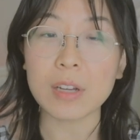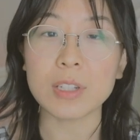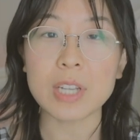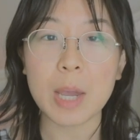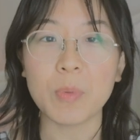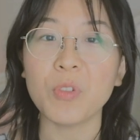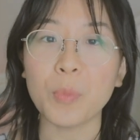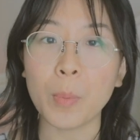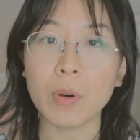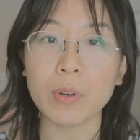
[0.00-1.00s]
A type
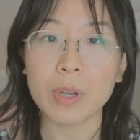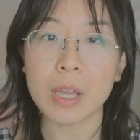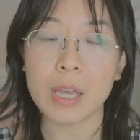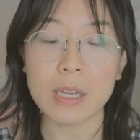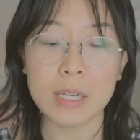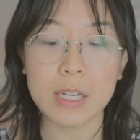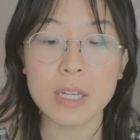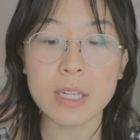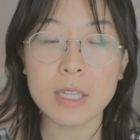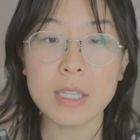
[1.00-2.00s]
of book, and it
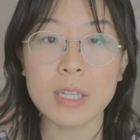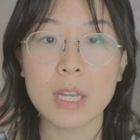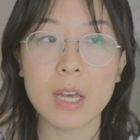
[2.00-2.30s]
is